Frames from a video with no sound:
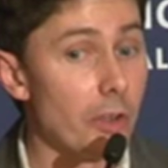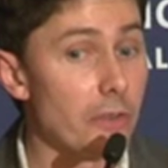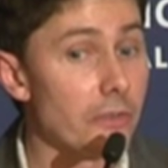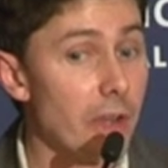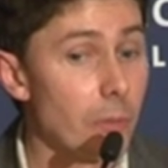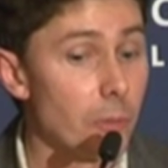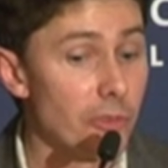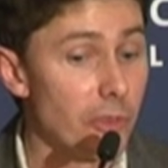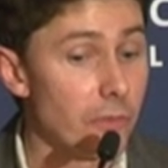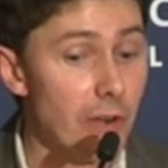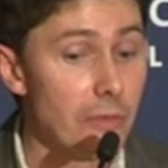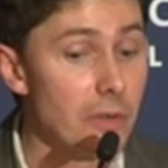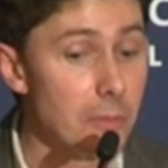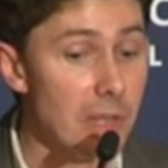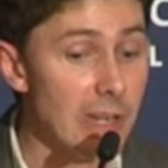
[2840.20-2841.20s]
it found was that for
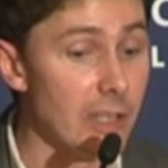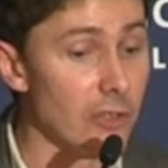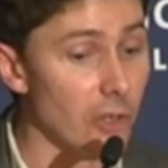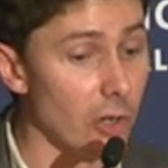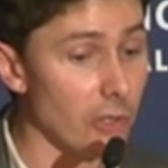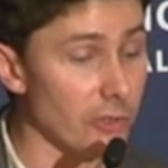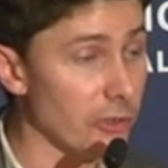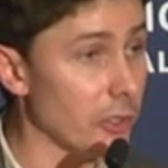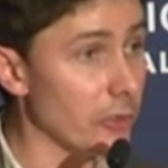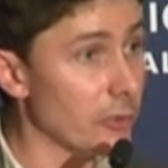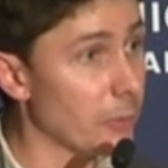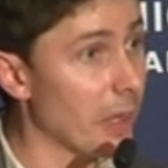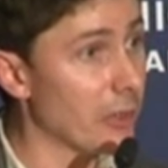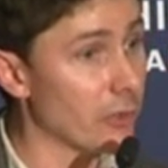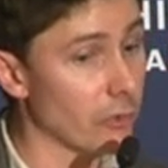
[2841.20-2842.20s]
every $1 million that you
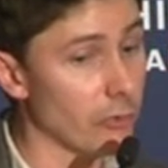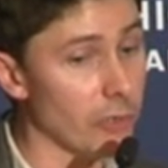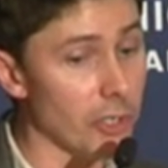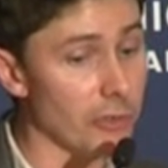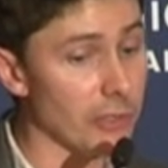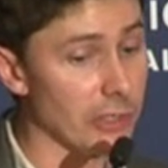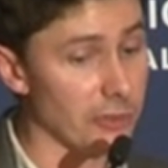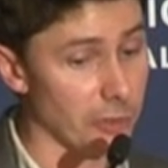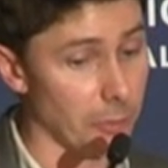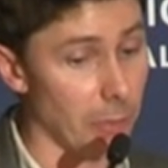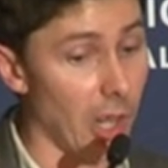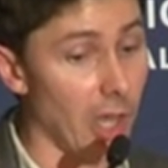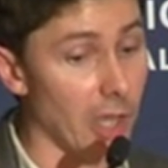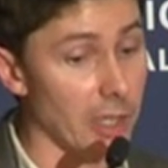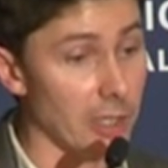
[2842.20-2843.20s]
spend on reducing
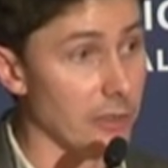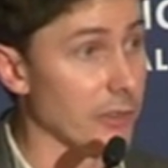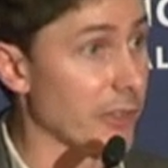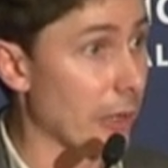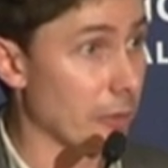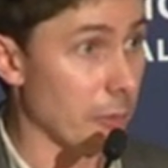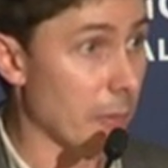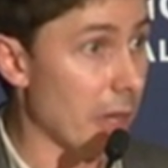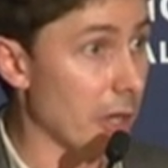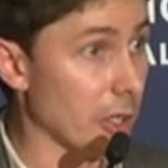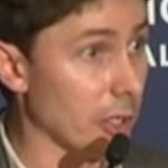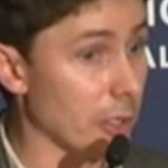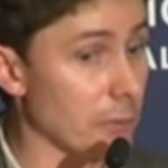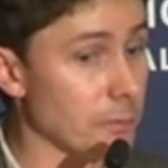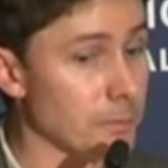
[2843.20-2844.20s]
supply in South
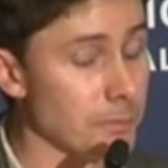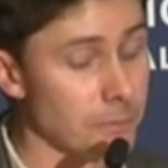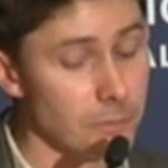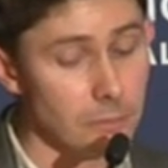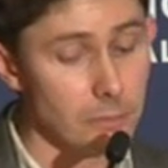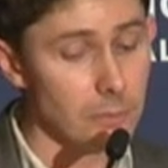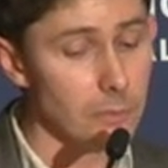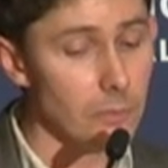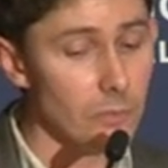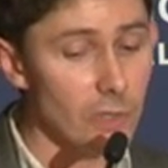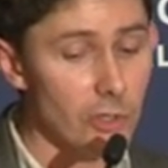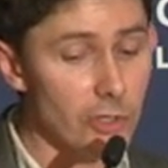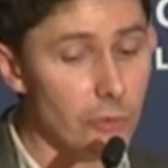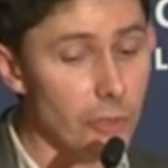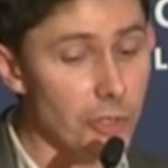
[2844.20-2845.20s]
America,
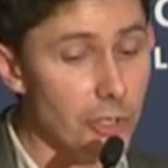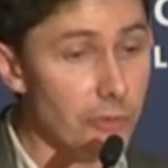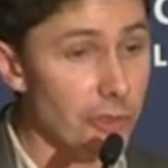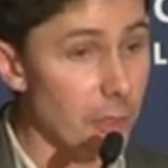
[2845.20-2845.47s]
you reduce